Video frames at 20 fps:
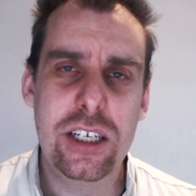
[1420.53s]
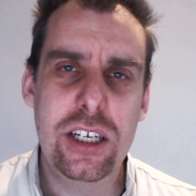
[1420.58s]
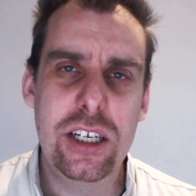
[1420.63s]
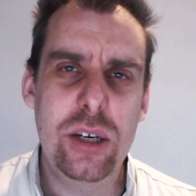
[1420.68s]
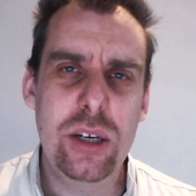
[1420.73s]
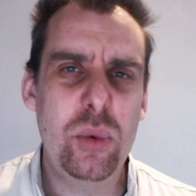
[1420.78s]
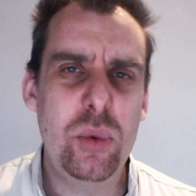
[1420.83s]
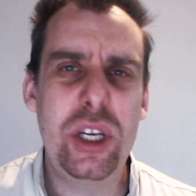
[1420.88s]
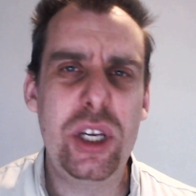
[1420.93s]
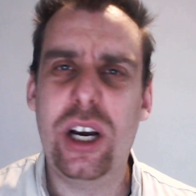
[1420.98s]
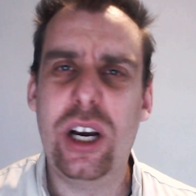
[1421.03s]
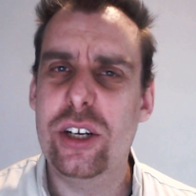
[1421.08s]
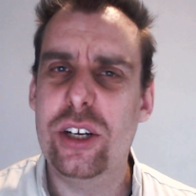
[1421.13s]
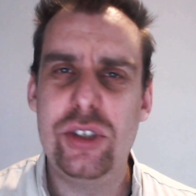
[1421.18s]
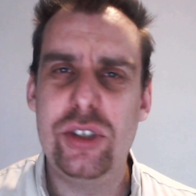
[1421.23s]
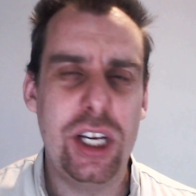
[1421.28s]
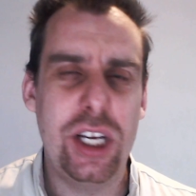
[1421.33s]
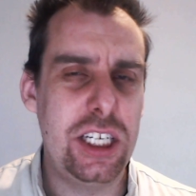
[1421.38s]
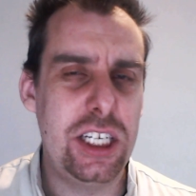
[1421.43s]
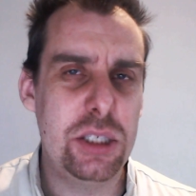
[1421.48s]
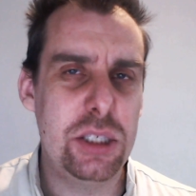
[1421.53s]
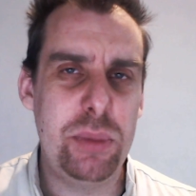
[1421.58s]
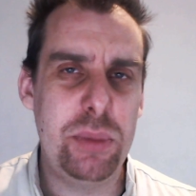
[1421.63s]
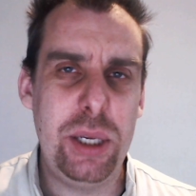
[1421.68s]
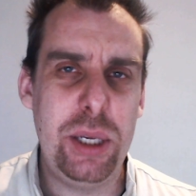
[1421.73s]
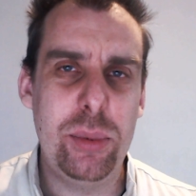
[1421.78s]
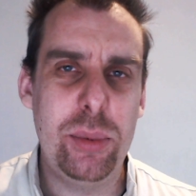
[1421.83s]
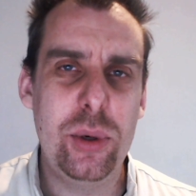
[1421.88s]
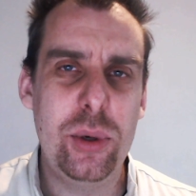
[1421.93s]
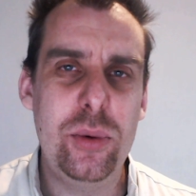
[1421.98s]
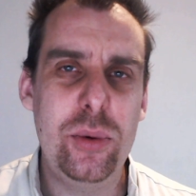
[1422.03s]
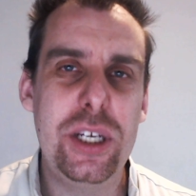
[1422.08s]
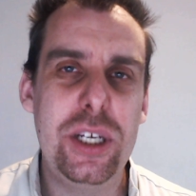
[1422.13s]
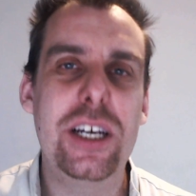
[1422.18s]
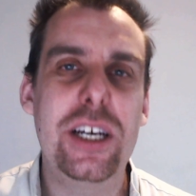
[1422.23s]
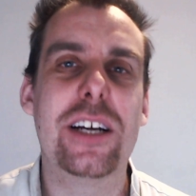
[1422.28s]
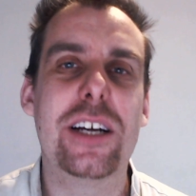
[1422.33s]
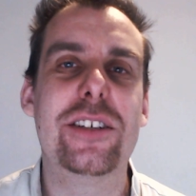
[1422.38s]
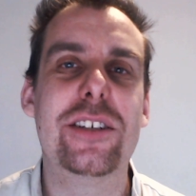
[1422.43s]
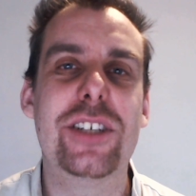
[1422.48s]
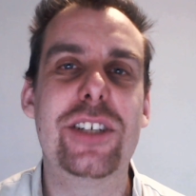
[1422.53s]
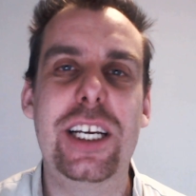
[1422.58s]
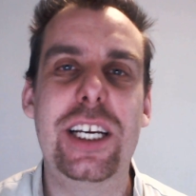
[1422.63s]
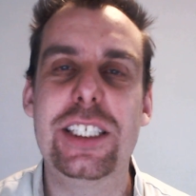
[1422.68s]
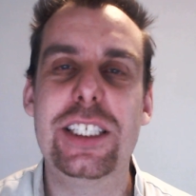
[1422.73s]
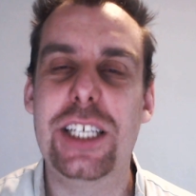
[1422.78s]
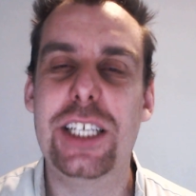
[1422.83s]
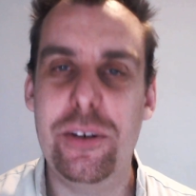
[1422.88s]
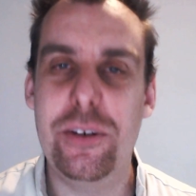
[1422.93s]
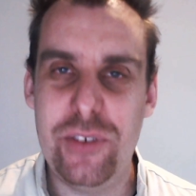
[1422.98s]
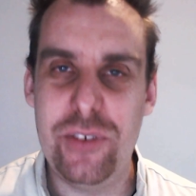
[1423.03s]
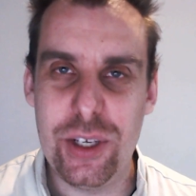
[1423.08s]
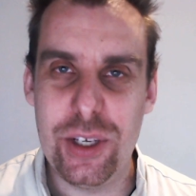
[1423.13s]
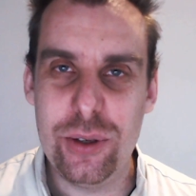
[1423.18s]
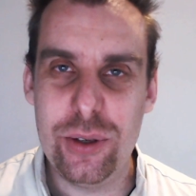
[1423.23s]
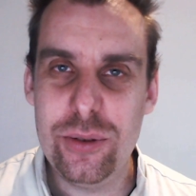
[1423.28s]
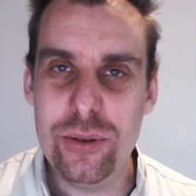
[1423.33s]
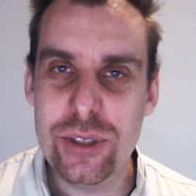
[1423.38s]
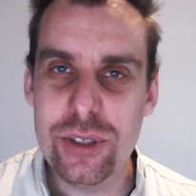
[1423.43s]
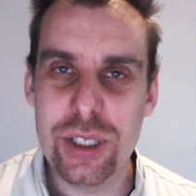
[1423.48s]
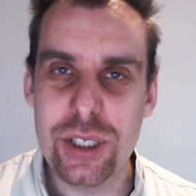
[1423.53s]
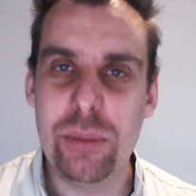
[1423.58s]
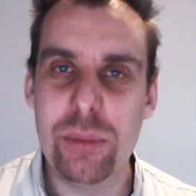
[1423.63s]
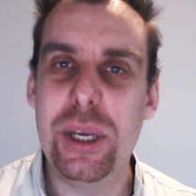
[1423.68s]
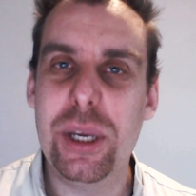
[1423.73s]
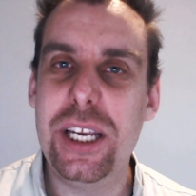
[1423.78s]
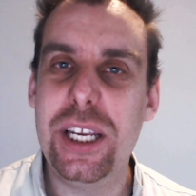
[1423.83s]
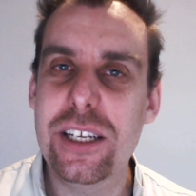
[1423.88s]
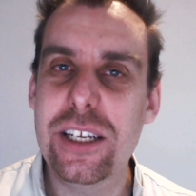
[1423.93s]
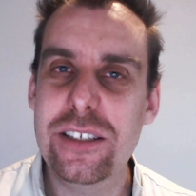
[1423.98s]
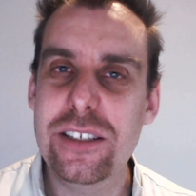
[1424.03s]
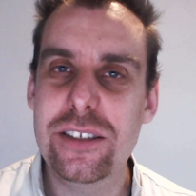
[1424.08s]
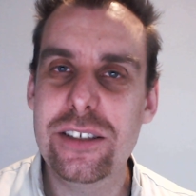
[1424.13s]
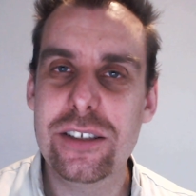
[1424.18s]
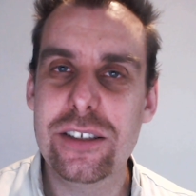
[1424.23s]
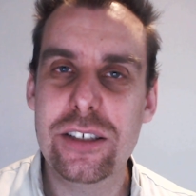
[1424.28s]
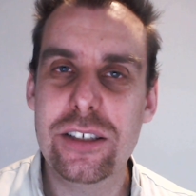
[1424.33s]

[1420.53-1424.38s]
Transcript: We can't change people. We can't change their views and opinions.